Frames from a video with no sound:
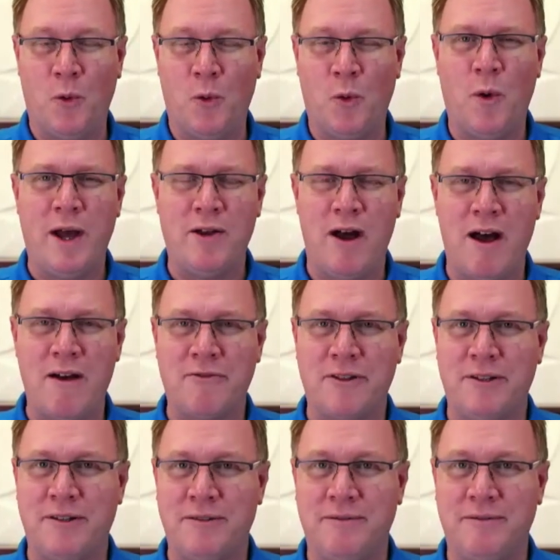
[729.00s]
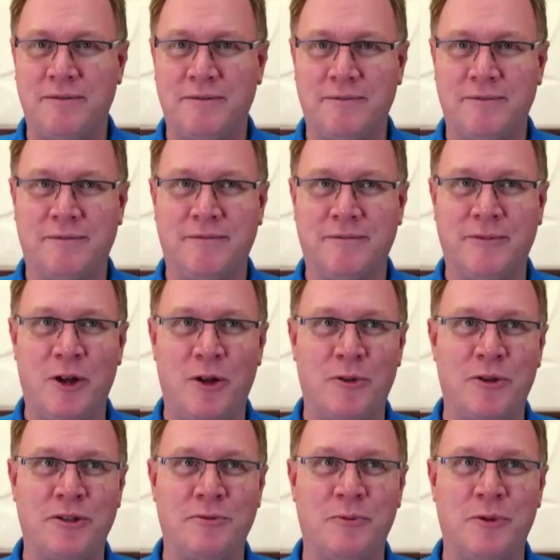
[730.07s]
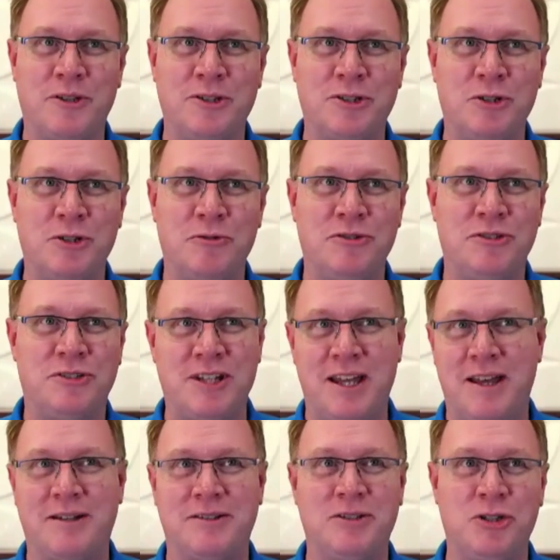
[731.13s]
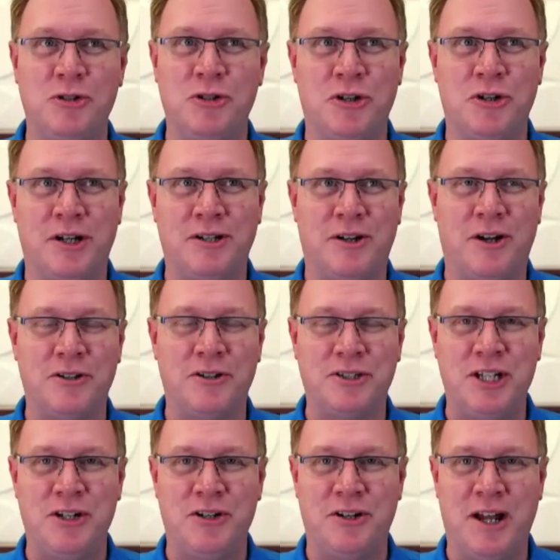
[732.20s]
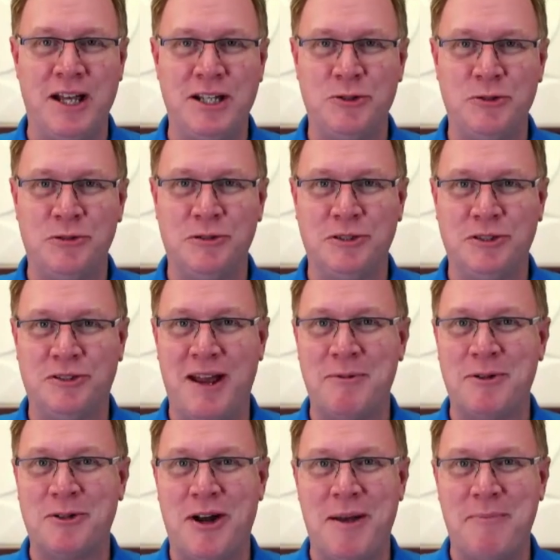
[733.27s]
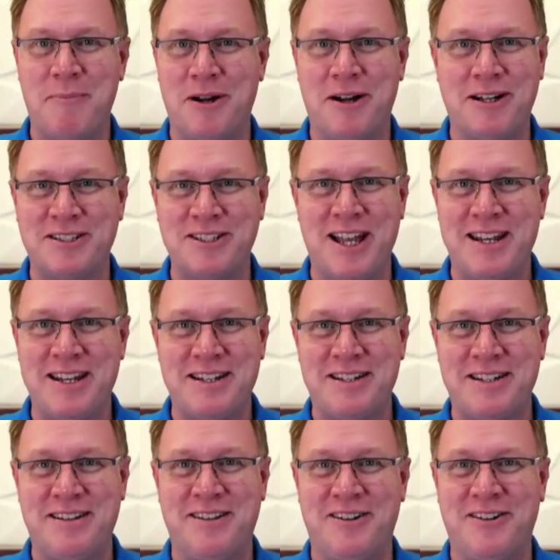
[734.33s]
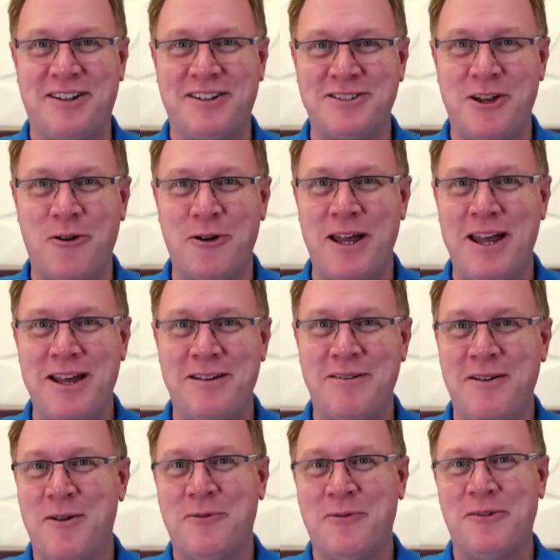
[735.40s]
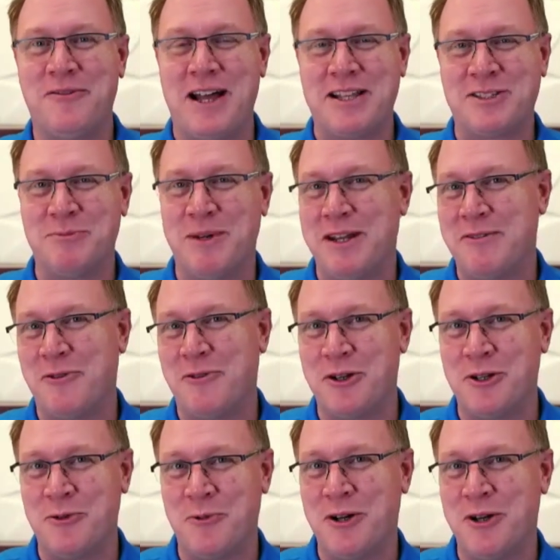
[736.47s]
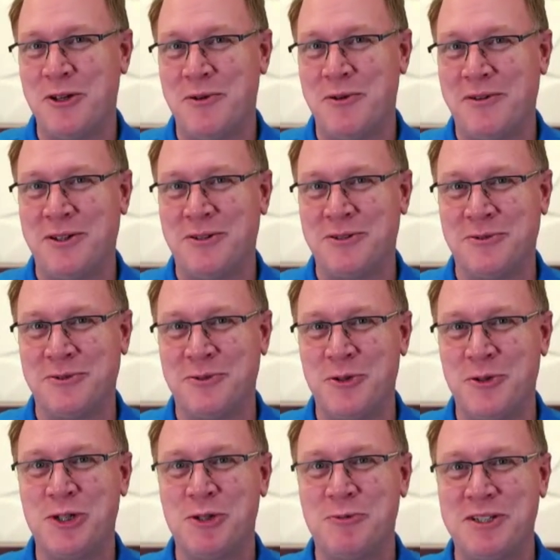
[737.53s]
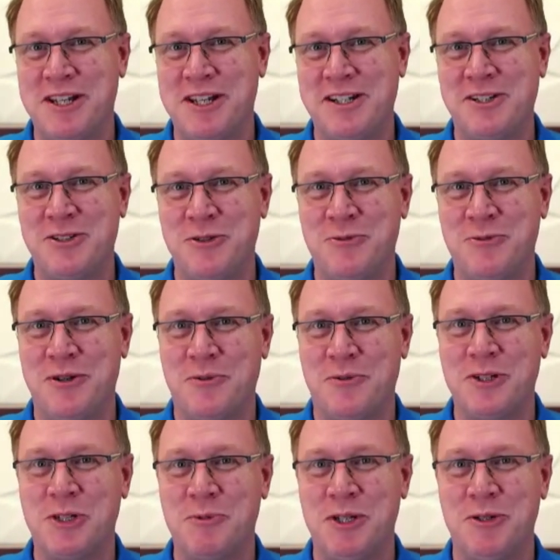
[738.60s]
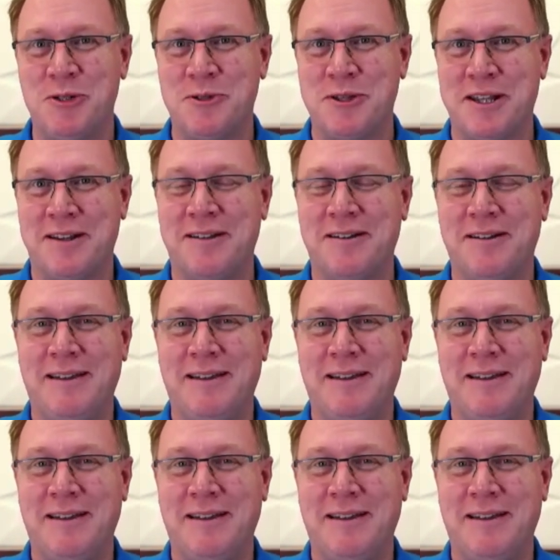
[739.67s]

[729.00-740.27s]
quite often, when the students say a junior or senior in high school and grandma and grandpa are excited and they're like, okay, we've got some money for you. Where do you want, who should we send it to? What should we do with it?